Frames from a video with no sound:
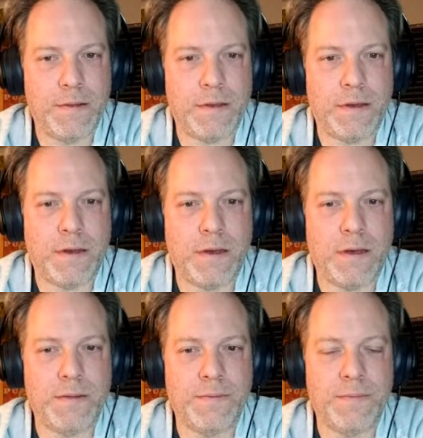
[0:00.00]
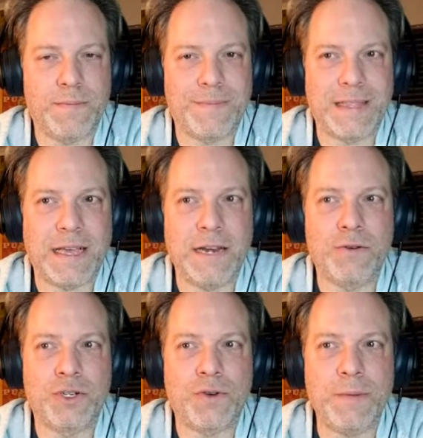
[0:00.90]
Uh, I know
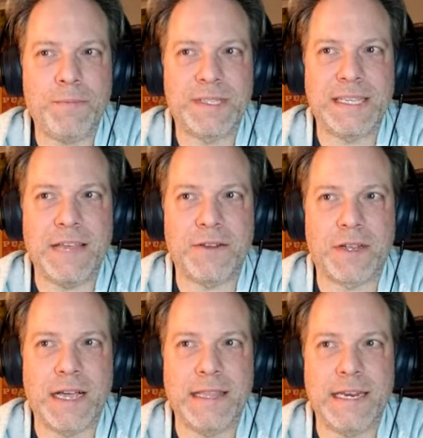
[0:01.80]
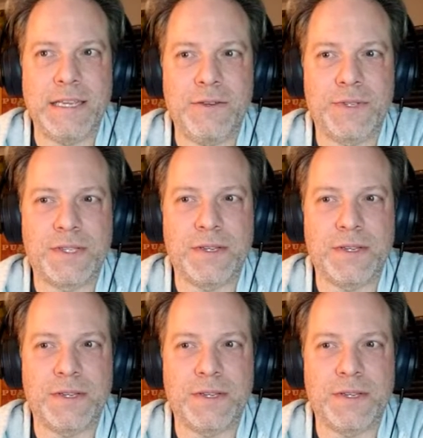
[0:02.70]
Trip was the other guy that he used